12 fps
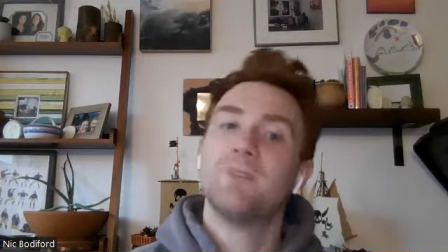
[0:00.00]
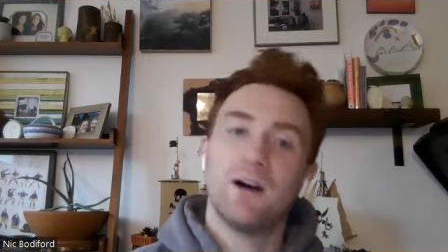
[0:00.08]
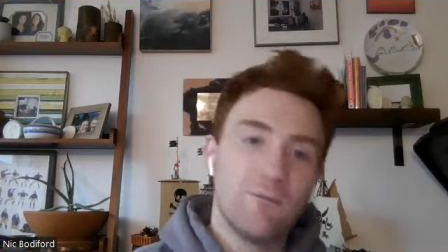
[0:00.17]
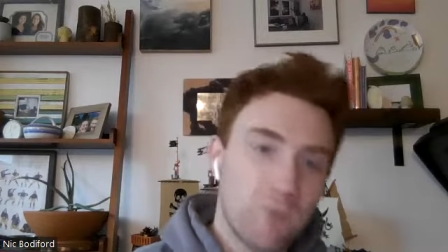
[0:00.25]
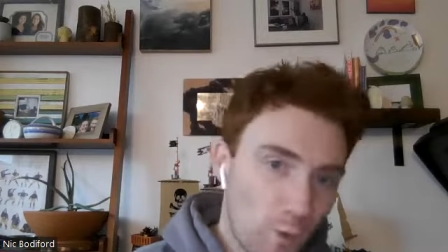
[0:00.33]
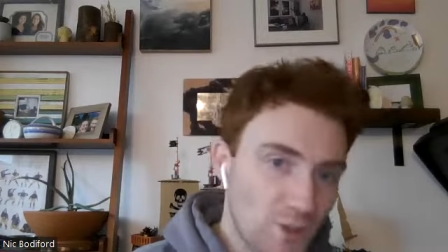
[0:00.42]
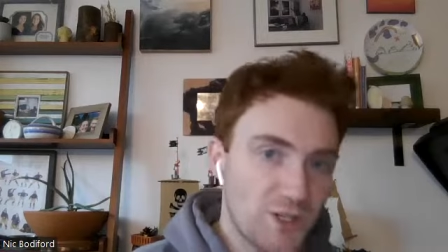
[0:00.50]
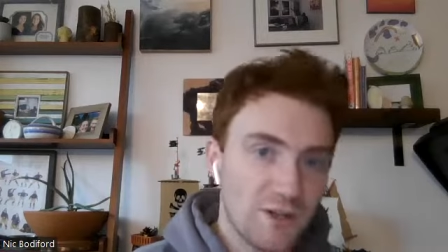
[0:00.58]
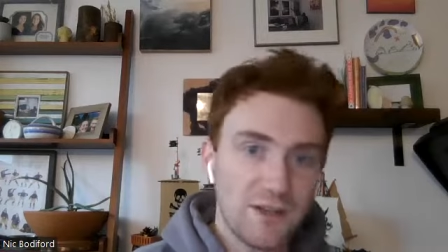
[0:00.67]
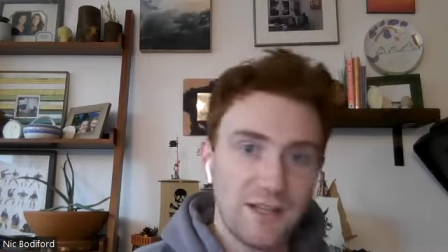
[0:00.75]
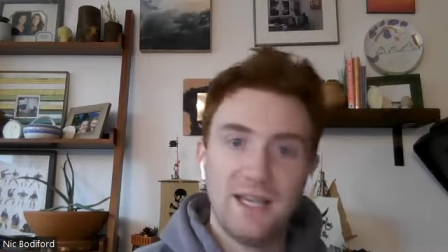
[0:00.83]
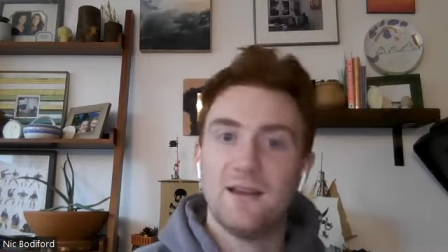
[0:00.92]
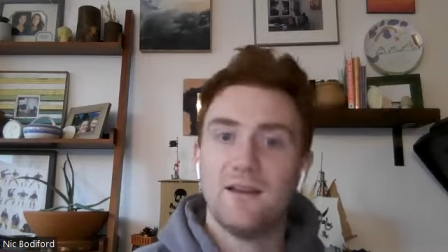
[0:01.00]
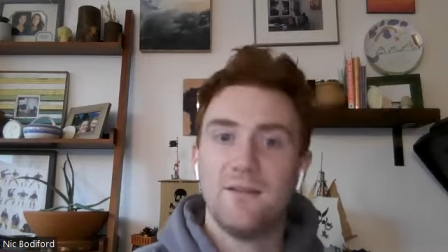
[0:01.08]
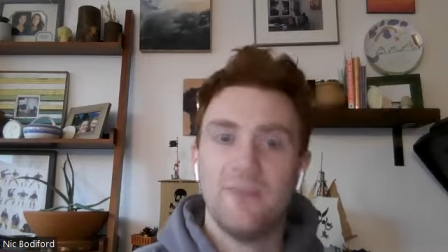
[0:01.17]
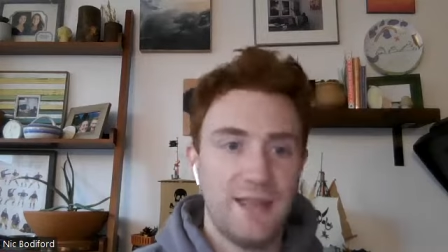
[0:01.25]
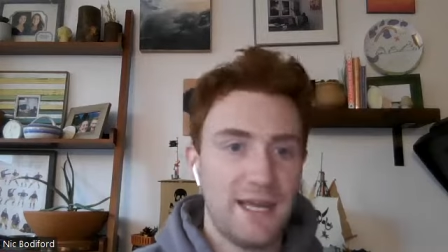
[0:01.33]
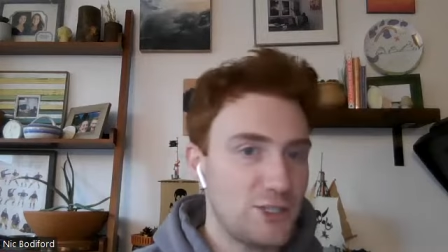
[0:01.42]
Unfortunately,
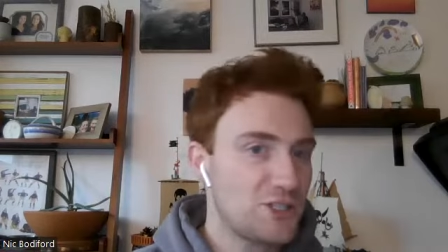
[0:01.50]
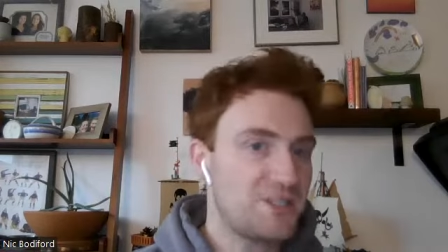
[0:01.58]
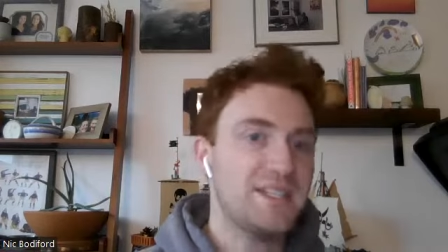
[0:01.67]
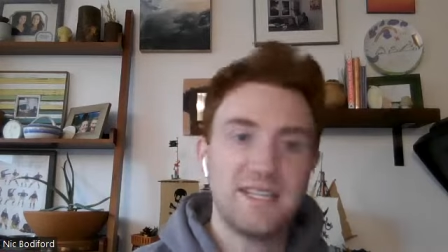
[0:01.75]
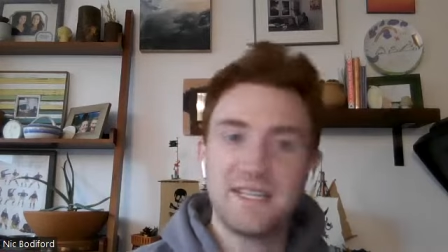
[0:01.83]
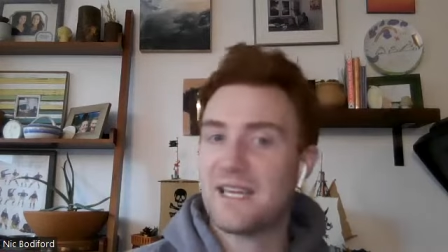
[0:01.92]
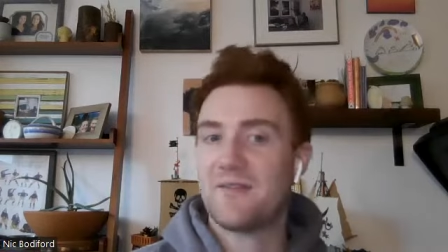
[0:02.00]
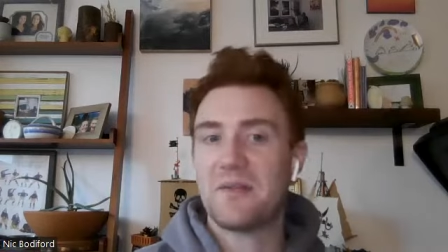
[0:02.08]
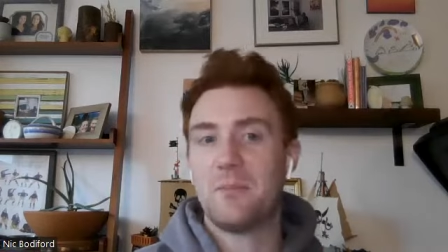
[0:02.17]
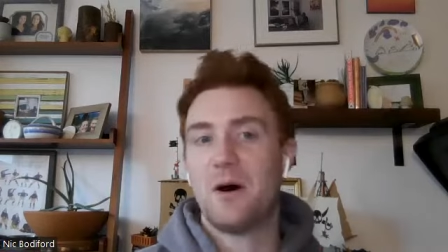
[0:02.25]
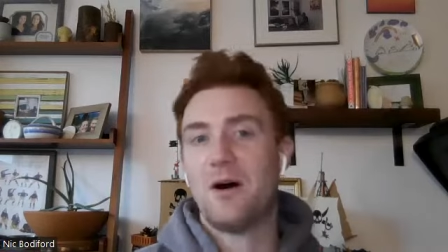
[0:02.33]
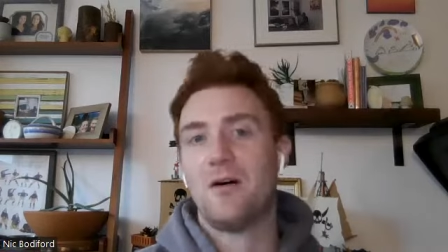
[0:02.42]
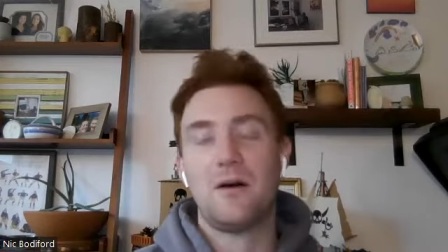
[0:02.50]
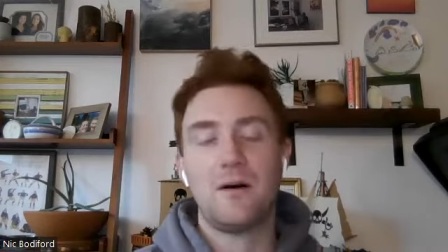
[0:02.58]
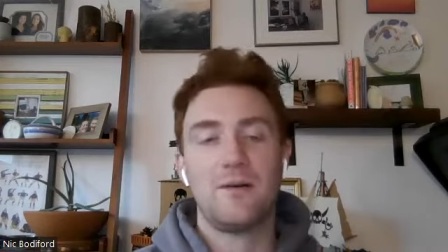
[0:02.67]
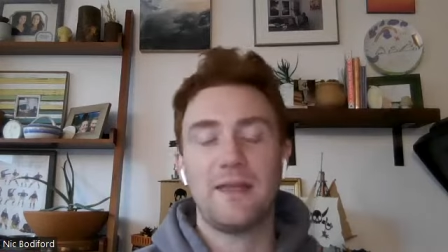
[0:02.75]
they just didn't give the ball.